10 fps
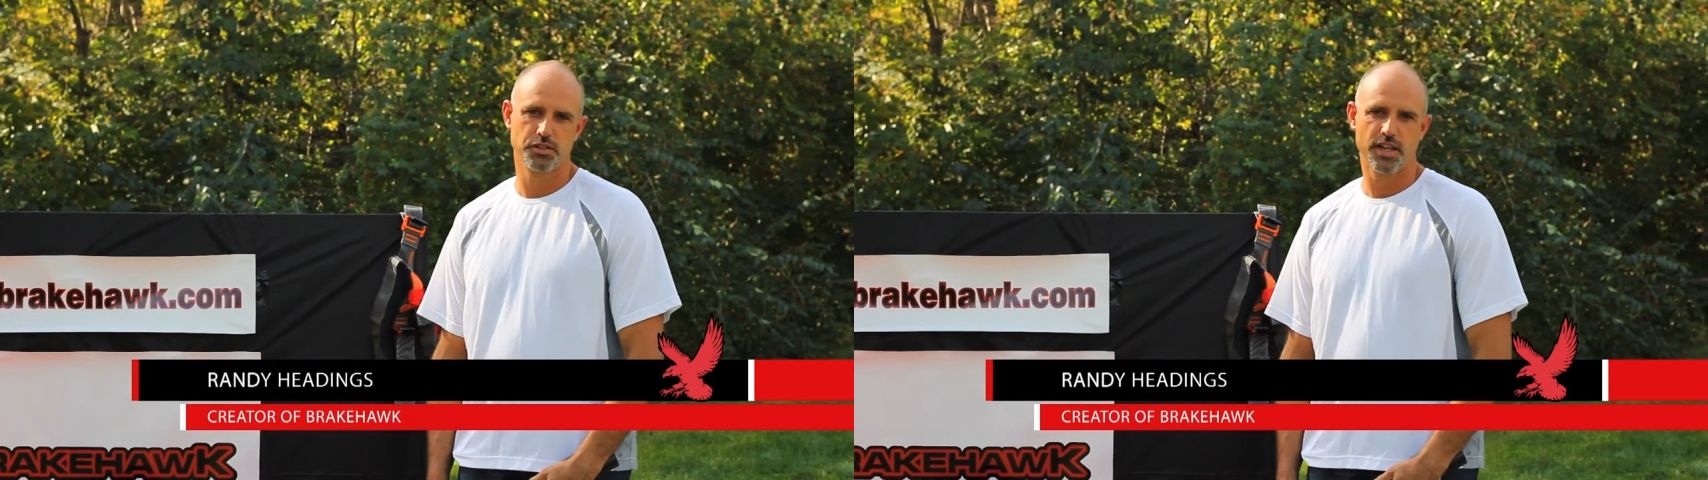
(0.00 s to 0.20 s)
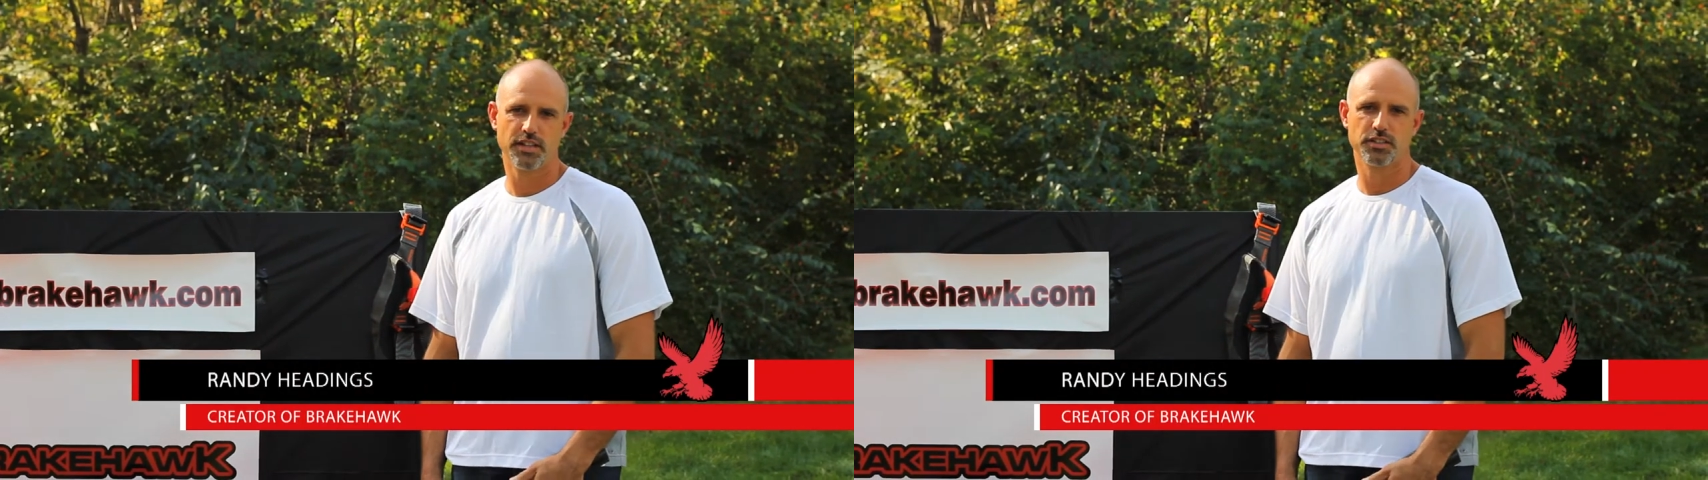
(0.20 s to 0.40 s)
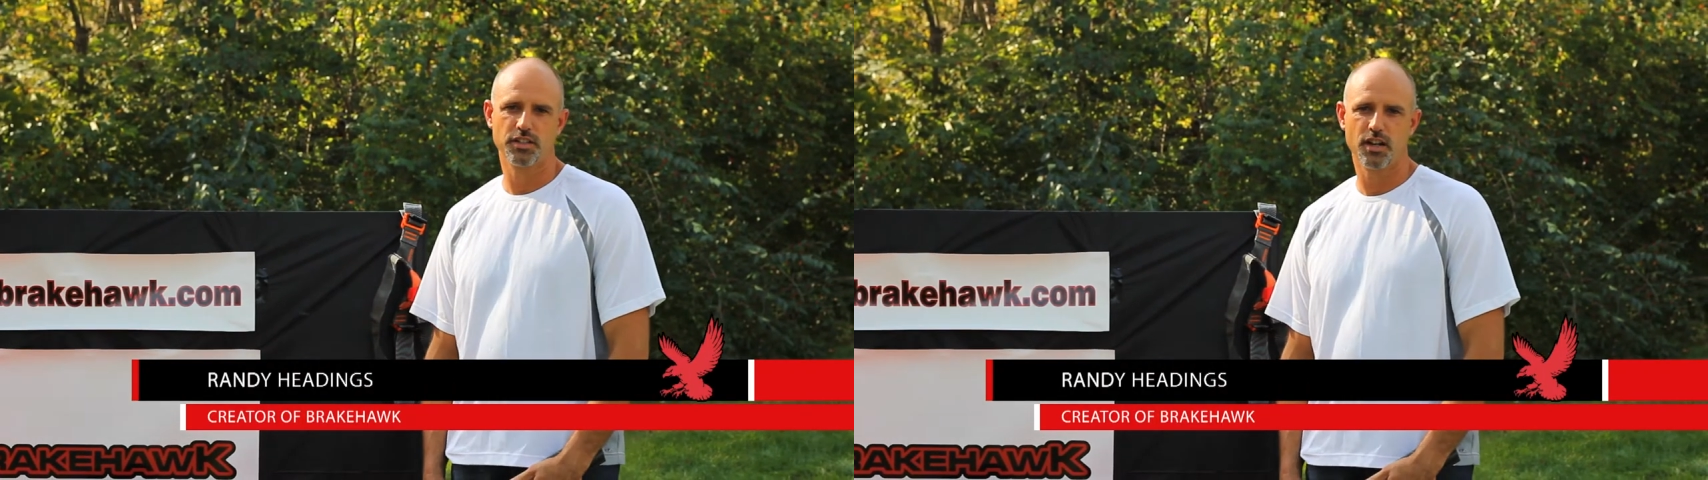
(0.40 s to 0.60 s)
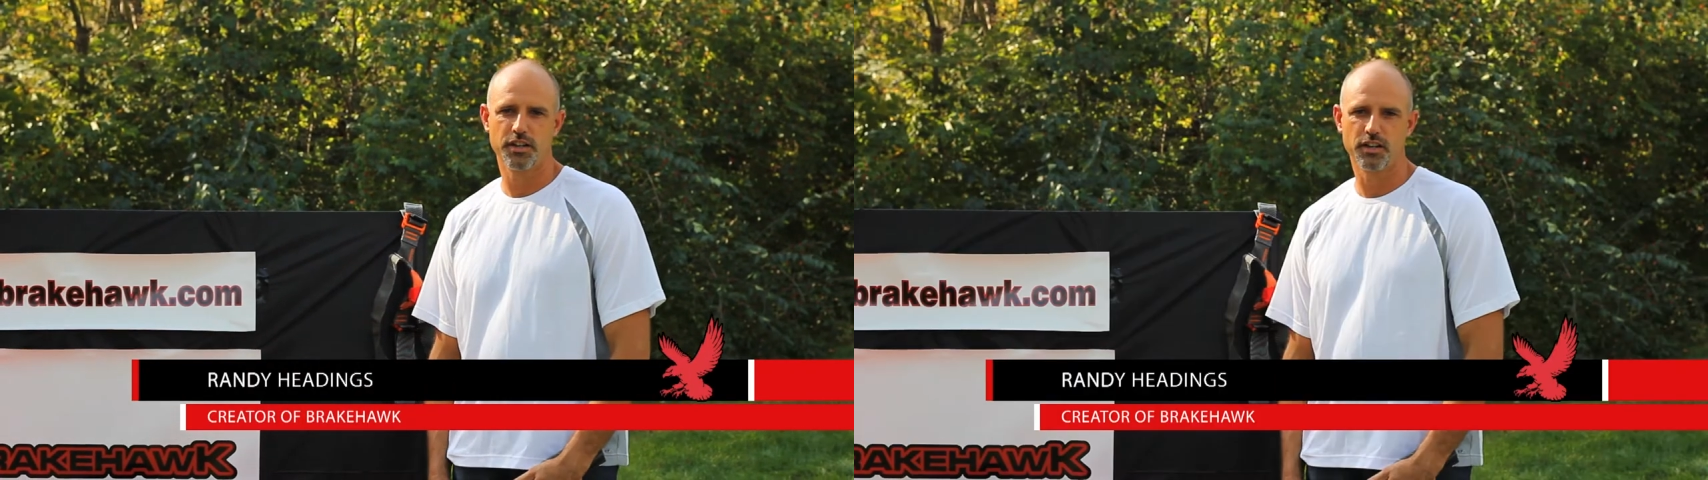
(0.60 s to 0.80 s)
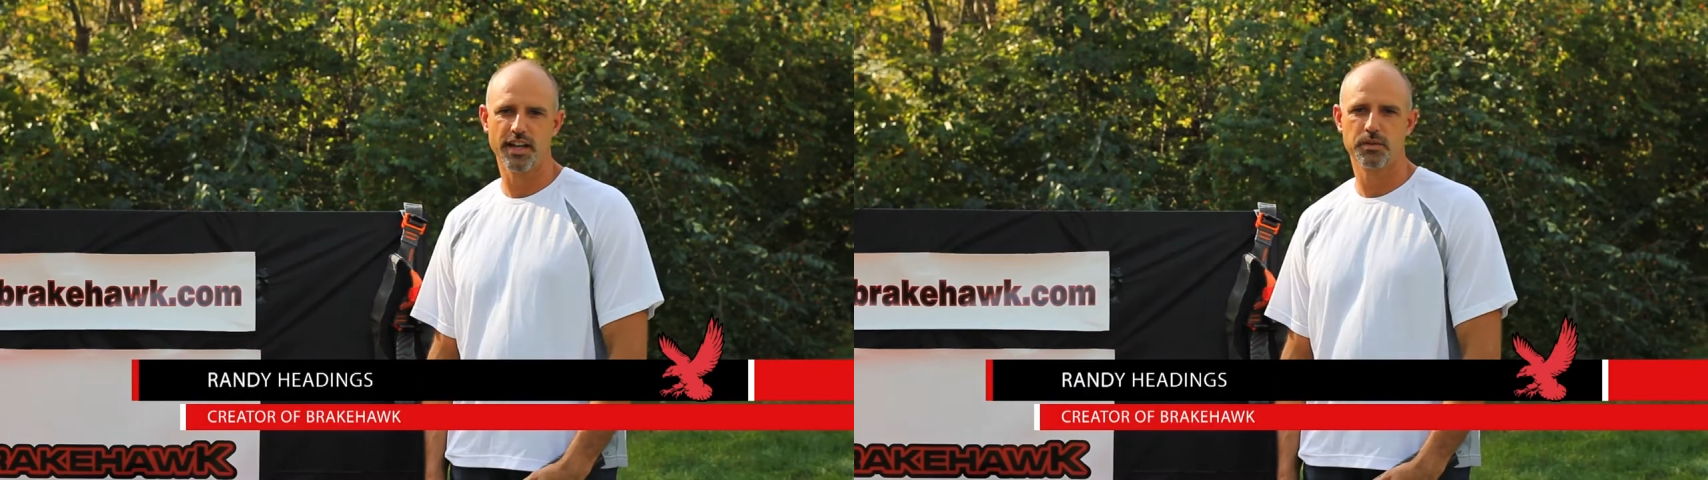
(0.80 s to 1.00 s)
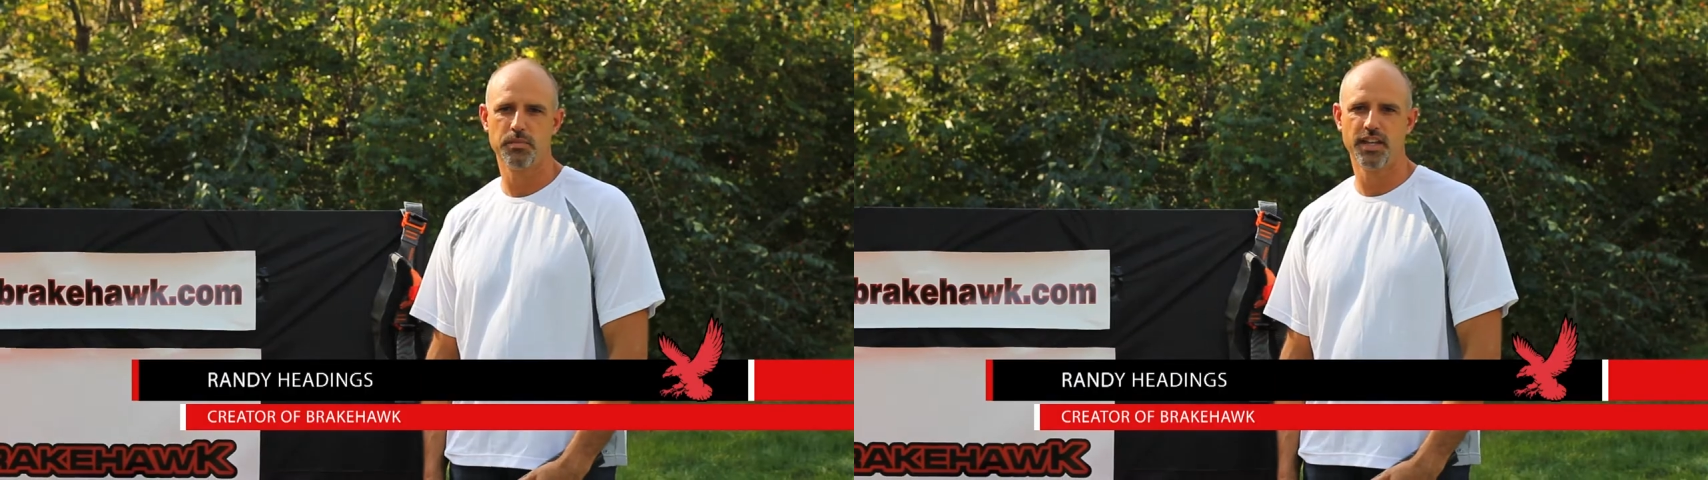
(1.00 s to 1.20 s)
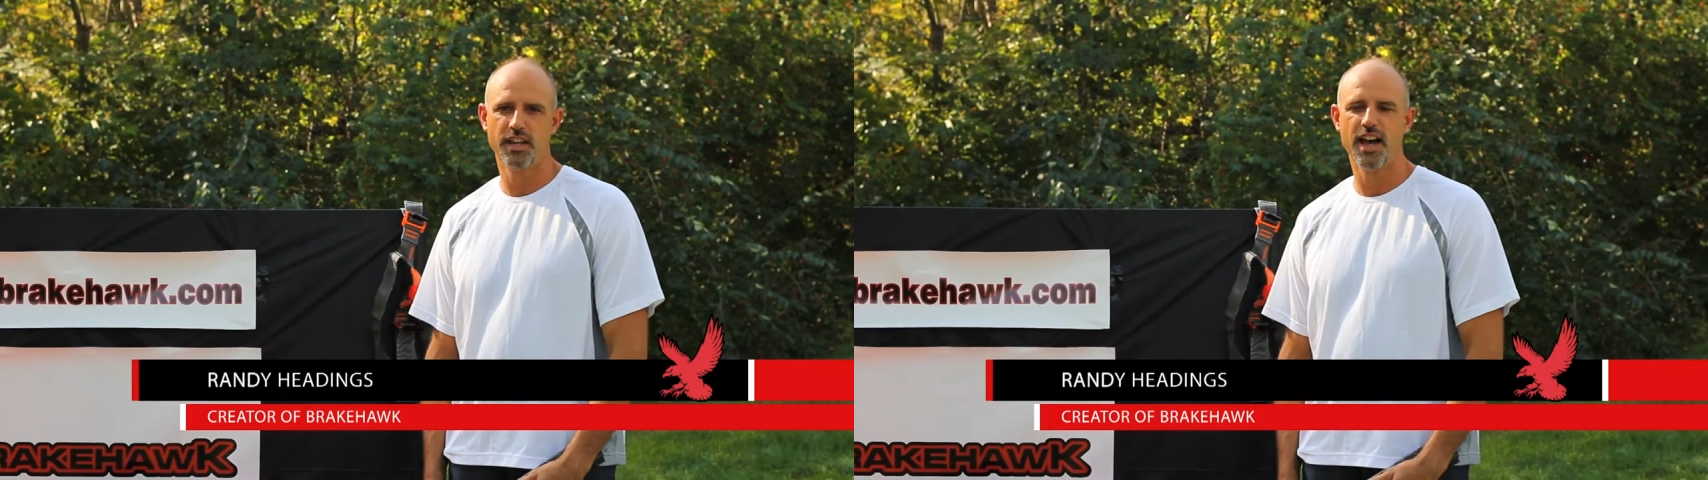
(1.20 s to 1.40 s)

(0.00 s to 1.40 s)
chances are you're like me.